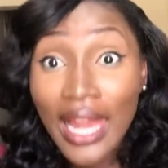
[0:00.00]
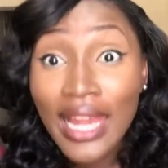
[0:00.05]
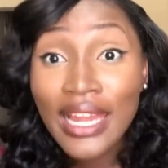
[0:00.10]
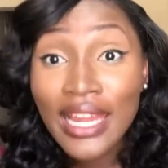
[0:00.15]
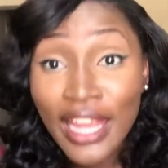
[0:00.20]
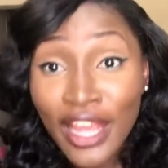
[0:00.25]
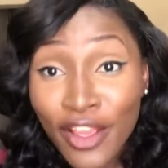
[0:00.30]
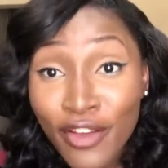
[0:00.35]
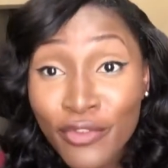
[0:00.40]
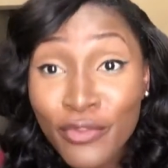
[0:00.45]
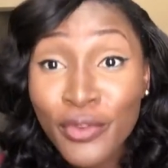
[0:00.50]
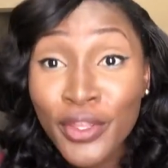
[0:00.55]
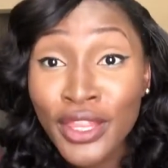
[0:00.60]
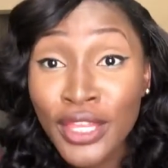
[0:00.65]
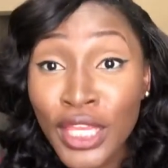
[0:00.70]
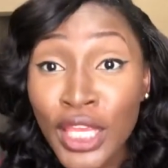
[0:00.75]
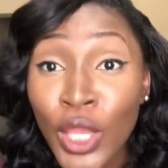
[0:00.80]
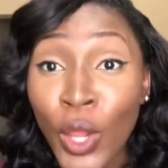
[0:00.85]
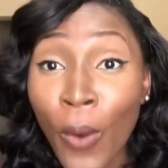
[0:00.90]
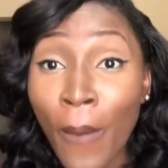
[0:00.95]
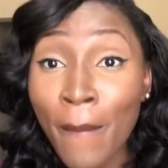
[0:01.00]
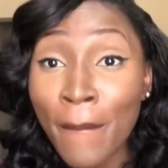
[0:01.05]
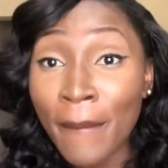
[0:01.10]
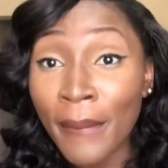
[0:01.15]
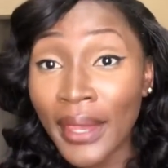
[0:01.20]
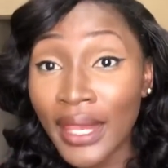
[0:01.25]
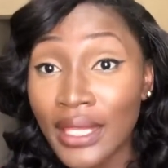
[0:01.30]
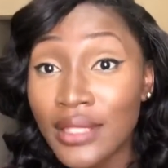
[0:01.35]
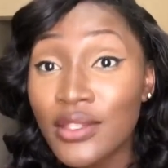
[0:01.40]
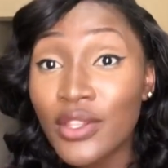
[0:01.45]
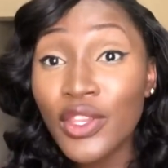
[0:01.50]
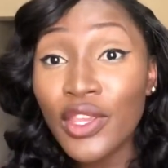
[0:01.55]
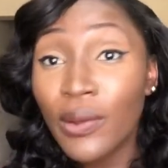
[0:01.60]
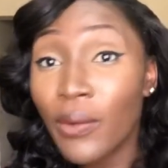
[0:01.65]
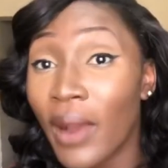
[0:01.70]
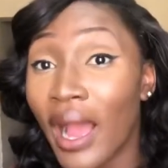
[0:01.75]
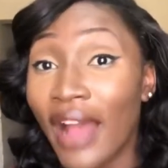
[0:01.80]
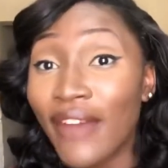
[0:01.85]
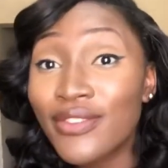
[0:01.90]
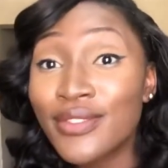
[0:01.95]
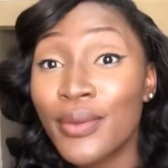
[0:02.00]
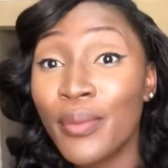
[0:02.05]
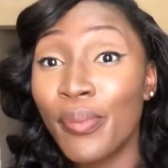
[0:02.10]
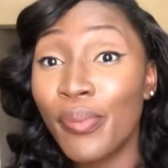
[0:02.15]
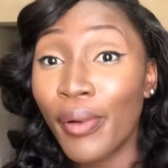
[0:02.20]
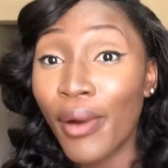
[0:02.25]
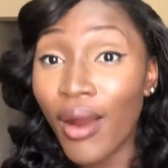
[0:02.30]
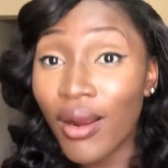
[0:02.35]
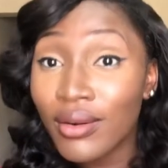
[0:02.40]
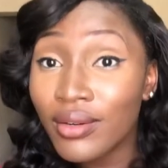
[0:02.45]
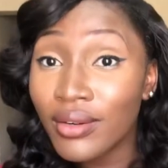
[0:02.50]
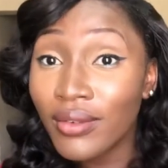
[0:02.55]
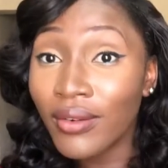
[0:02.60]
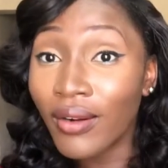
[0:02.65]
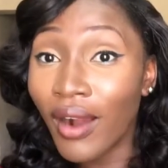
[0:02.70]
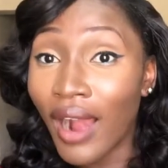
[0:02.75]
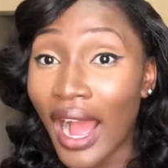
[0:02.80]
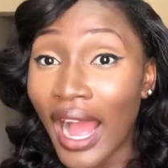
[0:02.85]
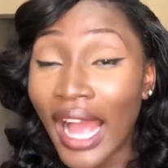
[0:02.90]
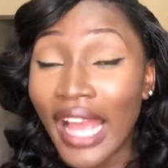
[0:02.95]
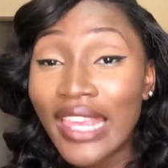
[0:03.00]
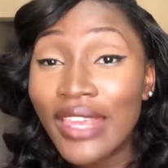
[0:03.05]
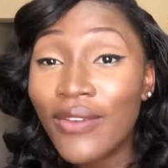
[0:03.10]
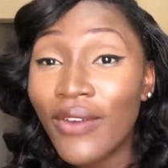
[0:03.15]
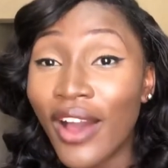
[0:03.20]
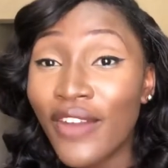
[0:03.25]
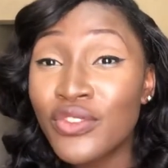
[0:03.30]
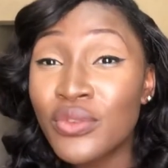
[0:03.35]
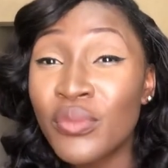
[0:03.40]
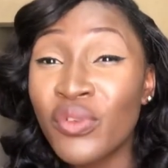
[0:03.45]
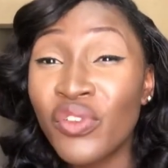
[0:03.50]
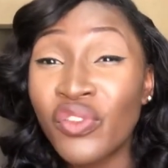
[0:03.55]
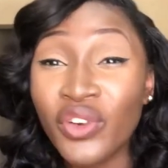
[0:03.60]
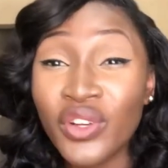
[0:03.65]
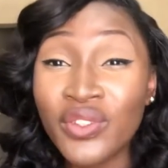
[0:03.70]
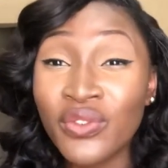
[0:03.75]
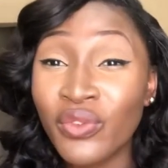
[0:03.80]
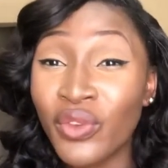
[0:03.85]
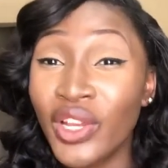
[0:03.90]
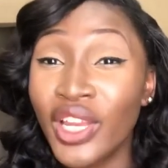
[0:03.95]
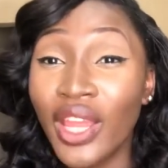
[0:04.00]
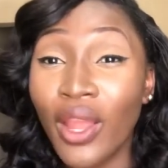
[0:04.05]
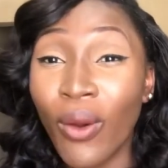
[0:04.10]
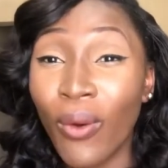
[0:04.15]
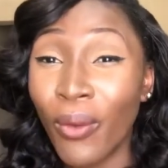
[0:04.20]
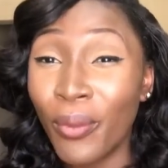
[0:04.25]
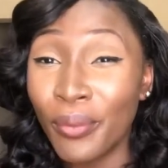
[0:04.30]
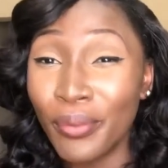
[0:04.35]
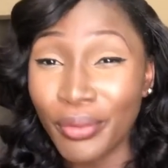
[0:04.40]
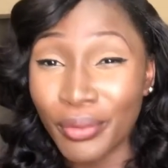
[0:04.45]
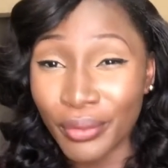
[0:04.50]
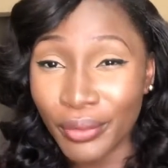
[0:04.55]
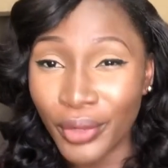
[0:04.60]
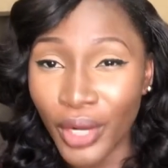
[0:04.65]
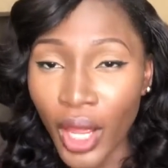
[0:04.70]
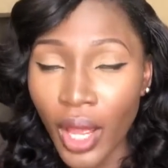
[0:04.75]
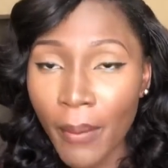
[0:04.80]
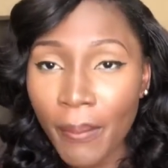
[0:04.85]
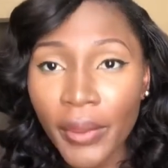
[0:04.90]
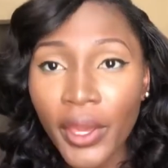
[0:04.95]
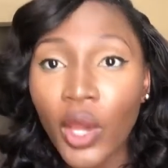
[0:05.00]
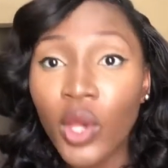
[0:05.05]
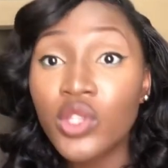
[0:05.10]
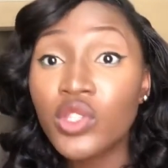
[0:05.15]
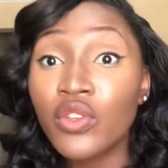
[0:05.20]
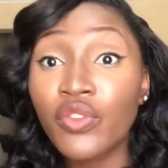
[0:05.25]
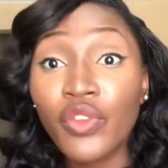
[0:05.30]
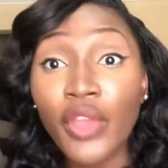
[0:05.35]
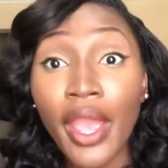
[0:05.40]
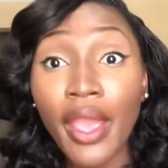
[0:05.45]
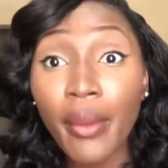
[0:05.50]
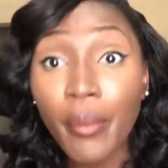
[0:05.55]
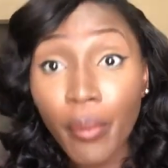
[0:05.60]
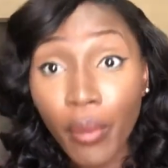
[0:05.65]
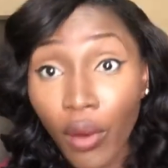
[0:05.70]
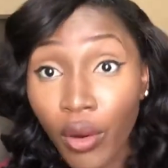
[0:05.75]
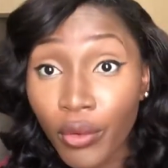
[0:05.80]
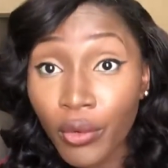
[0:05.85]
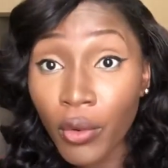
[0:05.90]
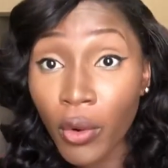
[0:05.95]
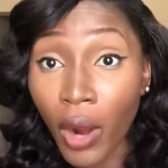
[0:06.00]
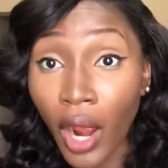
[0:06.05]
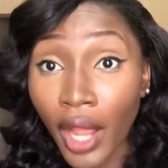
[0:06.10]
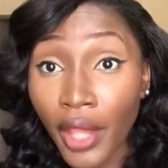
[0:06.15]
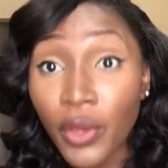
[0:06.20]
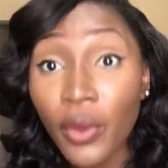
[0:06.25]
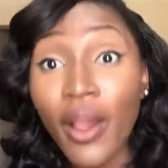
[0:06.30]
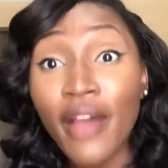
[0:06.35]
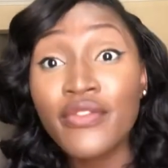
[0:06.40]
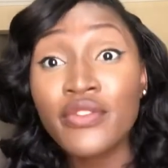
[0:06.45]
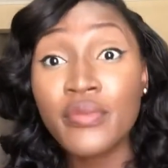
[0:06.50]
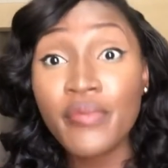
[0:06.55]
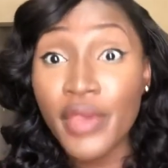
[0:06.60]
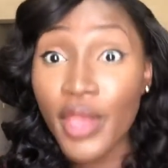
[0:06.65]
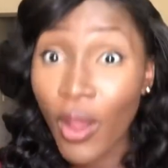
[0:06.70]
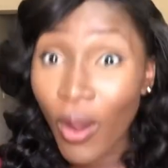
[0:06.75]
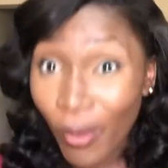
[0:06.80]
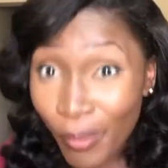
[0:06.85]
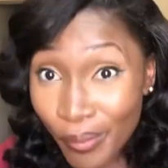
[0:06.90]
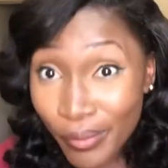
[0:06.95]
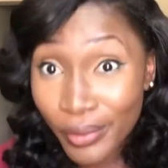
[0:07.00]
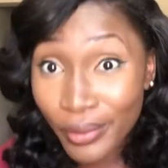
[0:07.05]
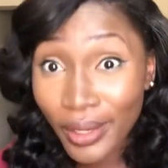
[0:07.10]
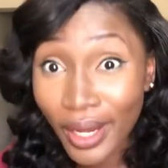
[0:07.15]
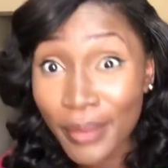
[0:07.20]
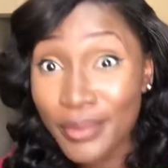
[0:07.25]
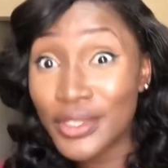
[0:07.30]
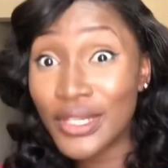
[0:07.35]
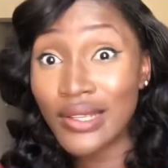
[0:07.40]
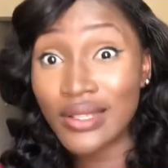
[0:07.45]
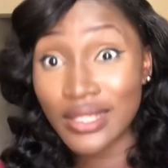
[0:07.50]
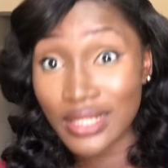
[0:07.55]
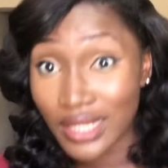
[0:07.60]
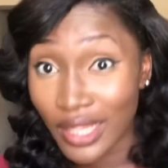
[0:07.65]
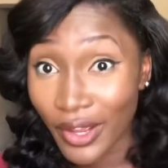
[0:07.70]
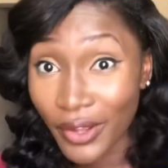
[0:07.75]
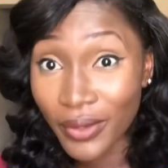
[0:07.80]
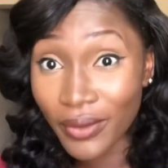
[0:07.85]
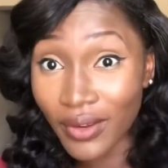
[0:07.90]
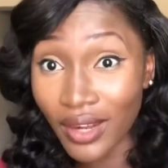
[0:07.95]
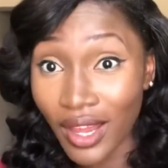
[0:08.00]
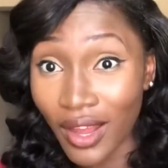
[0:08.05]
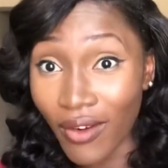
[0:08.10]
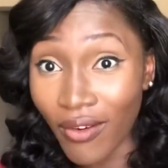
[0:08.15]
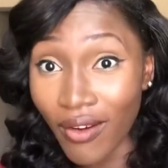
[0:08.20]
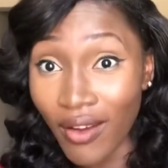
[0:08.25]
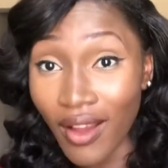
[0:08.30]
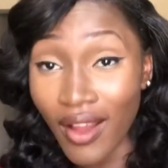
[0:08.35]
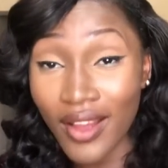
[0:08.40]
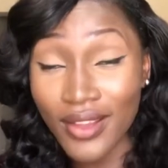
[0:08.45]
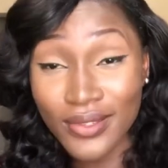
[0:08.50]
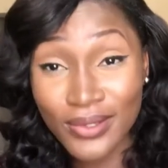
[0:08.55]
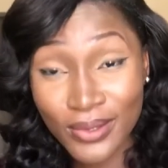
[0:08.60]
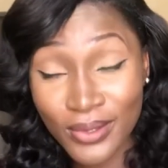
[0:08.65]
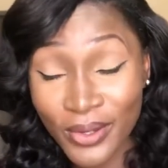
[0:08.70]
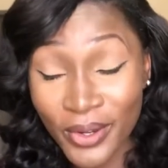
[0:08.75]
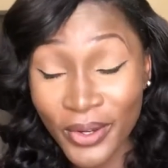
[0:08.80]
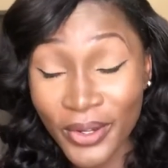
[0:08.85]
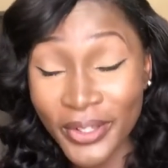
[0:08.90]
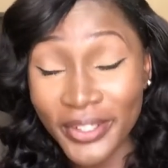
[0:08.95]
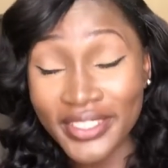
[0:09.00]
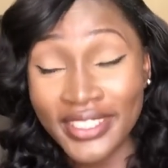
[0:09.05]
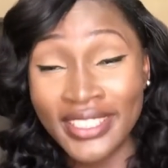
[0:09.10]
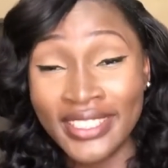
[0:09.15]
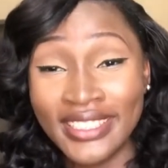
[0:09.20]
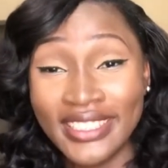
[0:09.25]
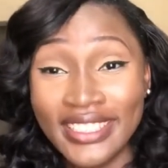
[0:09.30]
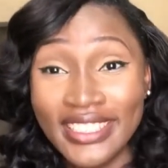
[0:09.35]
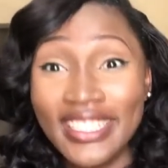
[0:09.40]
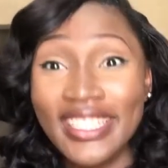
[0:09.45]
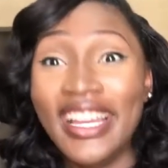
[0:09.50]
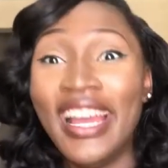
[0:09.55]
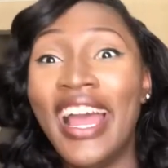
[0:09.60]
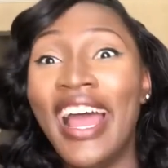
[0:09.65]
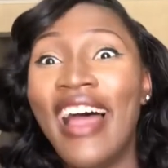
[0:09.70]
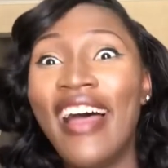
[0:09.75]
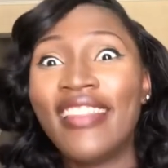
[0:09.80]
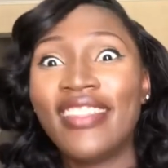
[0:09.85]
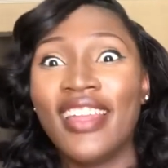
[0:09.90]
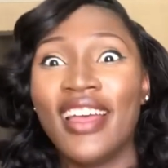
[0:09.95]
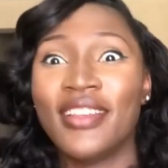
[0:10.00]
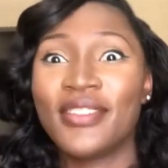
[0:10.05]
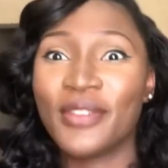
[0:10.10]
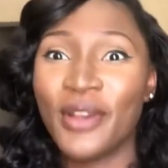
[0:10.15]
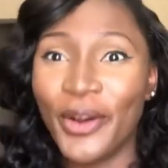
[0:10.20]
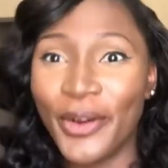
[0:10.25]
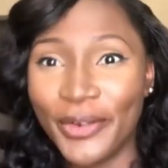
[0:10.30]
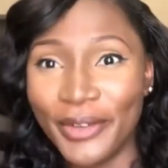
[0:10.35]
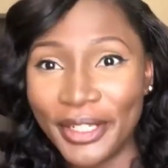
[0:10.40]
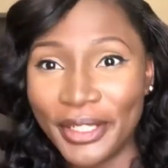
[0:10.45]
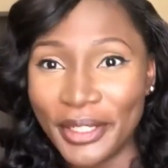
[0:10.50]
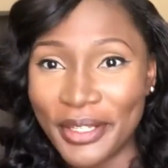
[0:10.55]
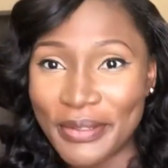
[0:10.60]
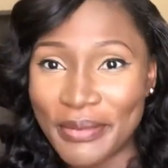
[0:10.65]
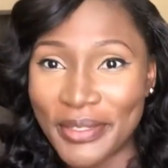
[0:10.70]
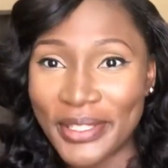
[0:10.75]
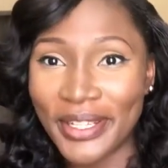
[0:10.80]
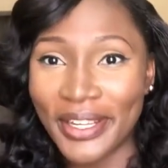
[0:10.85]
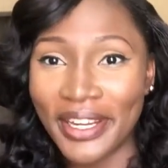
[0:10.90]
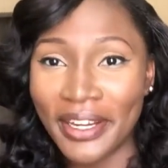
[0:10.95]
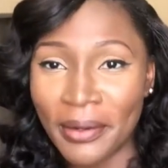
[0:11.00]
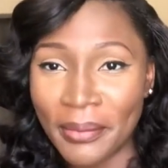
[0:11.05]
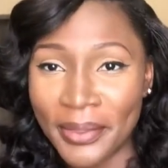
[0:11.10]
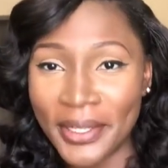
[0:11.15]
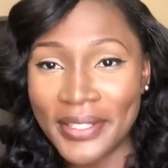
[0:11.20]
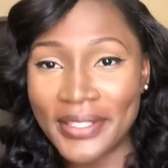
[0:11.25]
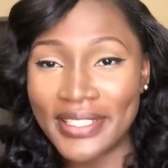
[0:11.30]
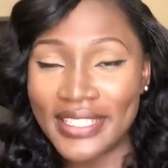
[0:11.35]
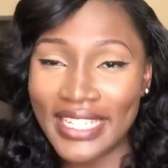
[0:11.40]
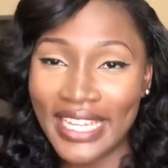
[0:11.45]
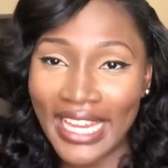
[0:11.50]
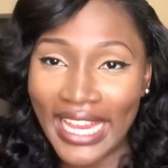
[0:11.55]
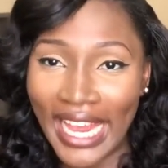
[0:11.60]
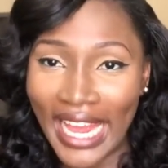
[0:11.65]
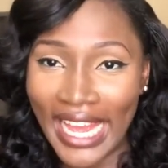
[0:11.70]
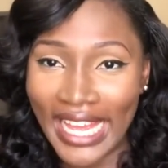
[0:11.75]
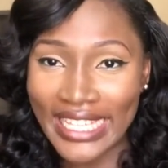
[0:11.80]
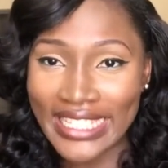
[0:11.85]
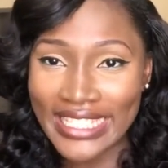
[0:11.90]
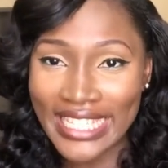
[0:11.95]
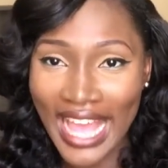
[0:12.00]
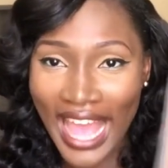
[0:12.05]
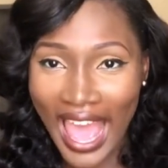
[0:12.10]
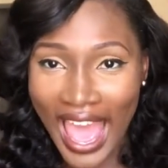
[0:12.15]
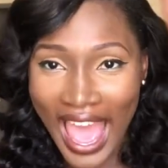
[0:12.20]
Live within your means so you don't have to borrow. And you don't have to be forcefully humble. Because if you're a borrower, you have to be humble. Let me just tell you now. So, that's all we're going to be talking about today, guys.